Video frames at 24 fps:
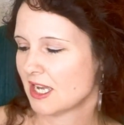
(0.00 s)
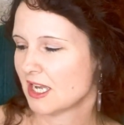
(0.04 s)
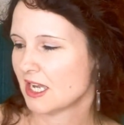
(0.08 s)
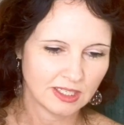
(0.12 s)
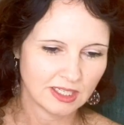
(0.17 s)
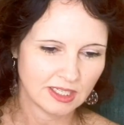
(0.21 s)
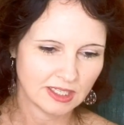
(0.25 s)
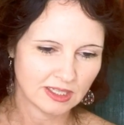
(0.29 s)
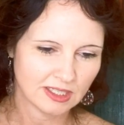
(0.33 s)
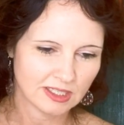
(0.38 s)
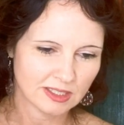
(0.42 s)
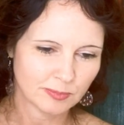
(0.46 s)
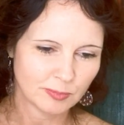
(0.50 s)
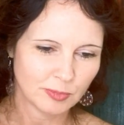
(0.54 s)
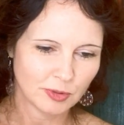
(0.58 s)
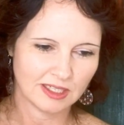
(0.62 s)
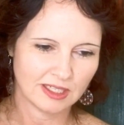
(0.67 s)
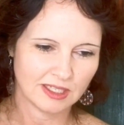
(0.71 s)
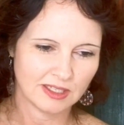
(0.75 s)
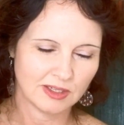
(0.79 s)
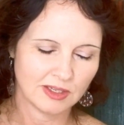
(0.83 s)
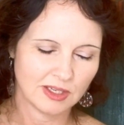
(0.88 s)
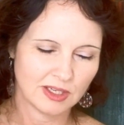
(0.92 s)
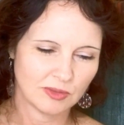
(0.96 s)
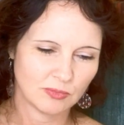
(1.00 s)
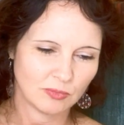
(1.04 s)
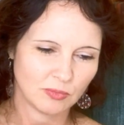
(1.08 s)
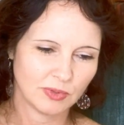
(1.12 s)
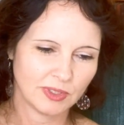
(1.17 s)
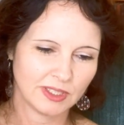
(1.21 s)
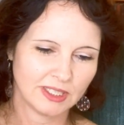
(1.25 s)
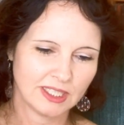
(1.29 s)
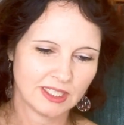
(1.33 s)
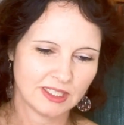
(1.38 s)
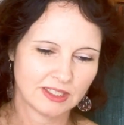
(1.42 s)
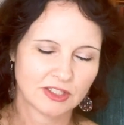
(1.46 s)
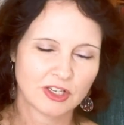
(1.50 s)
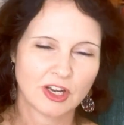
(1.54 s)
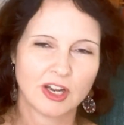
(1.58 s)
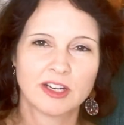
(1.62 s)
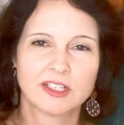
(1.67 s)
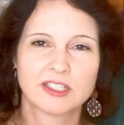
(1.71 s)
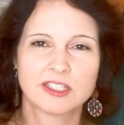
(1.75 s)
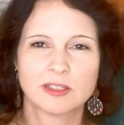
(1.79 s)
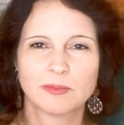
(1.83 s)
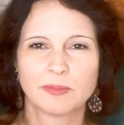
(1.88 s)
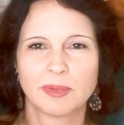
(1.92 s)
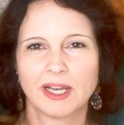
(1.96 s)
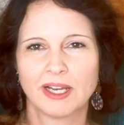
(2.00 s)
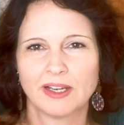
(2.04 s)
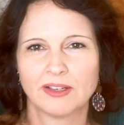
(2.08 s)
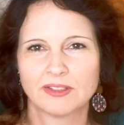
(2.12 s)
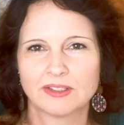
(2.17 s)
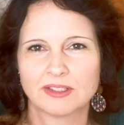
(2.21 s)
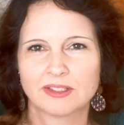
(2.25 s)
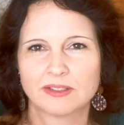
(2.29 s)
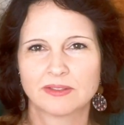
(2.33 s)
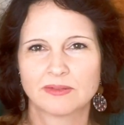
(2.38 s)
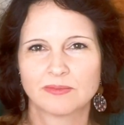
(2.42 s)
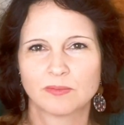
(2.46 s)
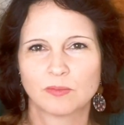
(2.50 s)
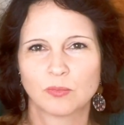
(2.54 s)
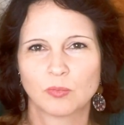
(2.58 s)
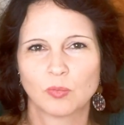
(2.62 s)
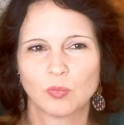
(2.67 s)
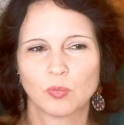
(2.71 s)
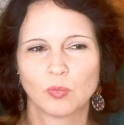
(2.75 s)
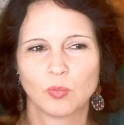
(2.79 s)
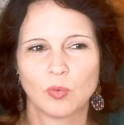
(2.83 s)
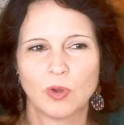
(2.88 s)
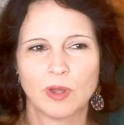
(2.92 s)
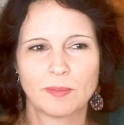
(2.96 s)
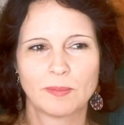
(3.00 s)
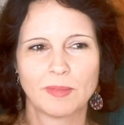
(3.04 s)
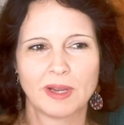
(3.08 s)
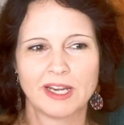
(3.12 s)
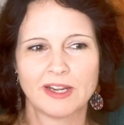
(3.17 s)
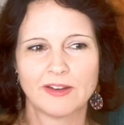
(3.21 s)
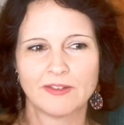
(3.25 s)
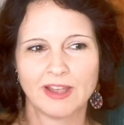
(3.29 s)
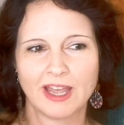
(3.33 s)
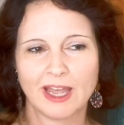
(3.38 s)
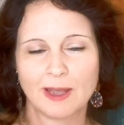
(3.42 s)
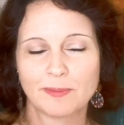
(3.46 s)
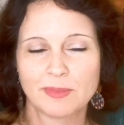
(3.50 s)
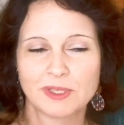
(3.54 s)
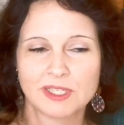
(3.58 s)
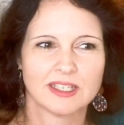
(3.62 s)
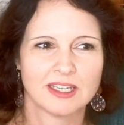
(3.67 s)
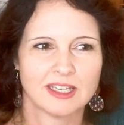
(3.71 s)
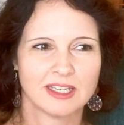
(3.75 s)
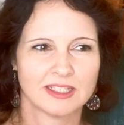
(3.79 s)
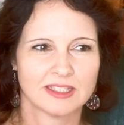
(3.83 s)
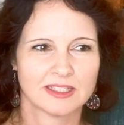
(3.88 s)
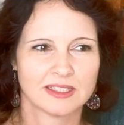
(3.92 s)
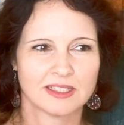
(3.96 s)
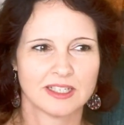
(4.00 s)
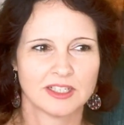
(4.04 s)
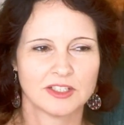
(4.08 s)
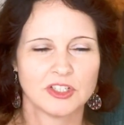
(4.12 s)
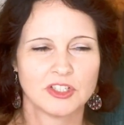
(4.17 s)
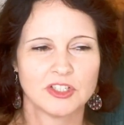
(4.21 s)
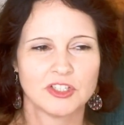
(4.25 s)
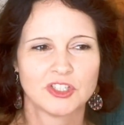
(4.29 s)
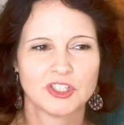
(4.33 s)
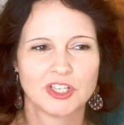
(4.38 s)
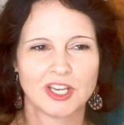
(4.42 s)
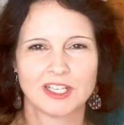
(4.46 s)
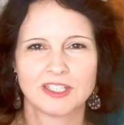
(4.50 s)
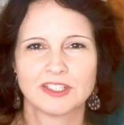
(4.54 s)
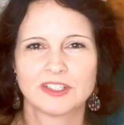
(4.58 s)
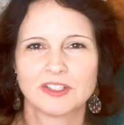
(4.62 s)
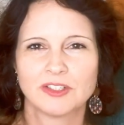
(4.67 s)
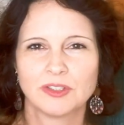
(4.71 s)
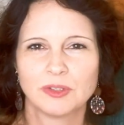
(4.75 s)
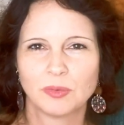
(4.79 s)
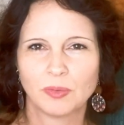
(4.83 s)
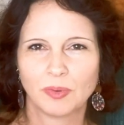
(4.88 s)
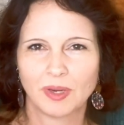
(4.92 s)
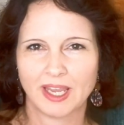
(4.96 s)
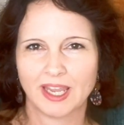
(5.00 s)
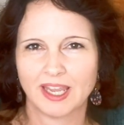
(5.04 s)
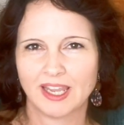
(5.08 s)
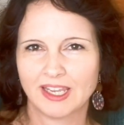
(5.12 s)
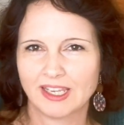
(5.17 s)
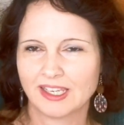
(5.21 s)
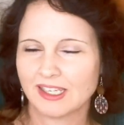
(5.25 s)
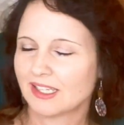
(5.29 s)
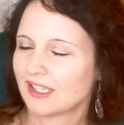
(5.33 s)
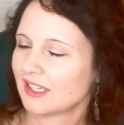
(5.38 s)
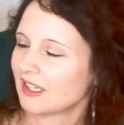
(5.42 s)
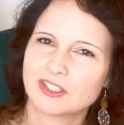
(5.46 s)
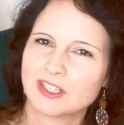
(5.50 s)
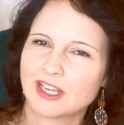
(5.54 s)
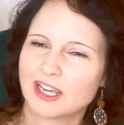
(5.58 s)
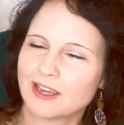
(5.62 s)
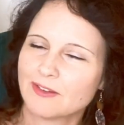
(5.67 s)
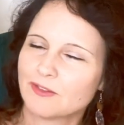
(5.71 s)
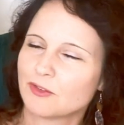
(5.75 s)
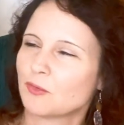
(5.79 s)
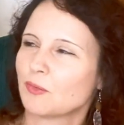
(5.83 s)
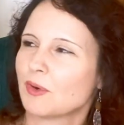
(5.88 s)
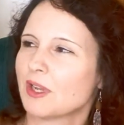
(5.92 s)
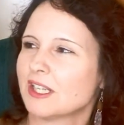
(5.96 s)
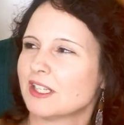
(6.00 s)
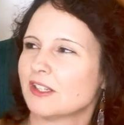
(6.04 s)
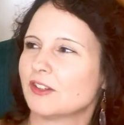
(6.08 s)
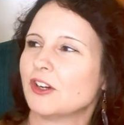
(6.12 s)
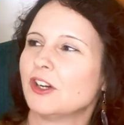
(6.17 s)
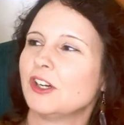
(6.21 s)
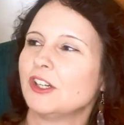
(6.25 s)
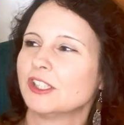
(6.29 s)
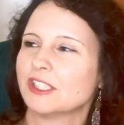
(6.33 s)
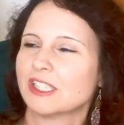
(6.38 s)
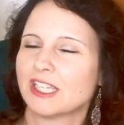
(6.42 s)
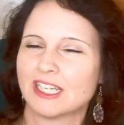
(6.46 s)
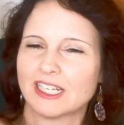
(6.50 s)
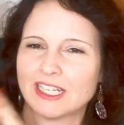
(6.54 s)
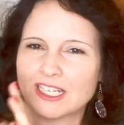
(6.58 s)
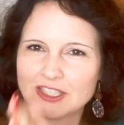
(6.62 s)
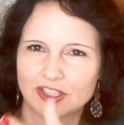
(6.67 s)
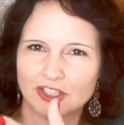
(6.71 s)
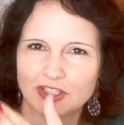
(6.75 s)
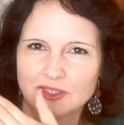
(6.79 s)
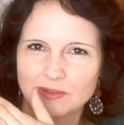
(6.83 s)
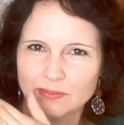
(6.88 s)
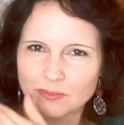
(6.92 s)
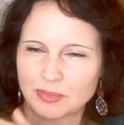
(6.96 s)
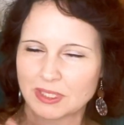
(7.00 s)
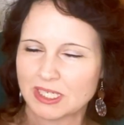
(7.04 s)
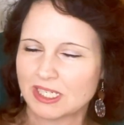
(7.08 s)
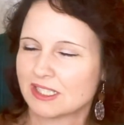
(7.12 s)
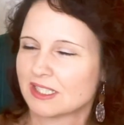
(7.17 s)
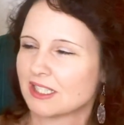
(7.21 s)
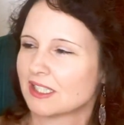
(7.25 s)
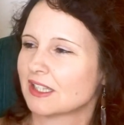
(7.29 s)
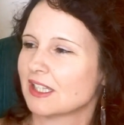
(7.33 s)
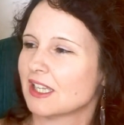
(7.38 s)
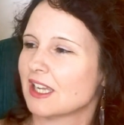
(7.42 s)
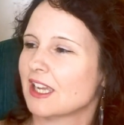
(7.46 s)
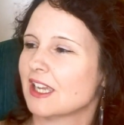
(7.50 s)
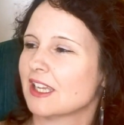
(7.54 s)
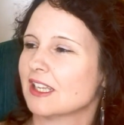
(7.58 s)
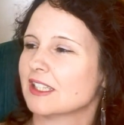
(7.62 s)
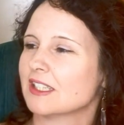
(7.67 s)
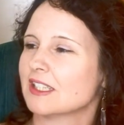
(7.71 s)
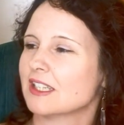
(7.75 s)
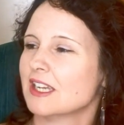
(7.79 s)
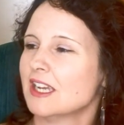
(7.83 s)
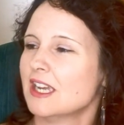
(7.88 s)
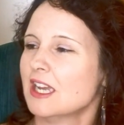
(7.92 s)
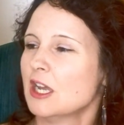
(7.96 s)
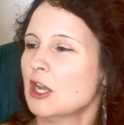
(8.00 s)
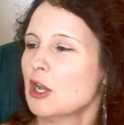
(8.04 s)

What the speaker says: In this book, it really talks about what might have happened in such a gentle way. I haven't read it all yet. I just peeked at the end.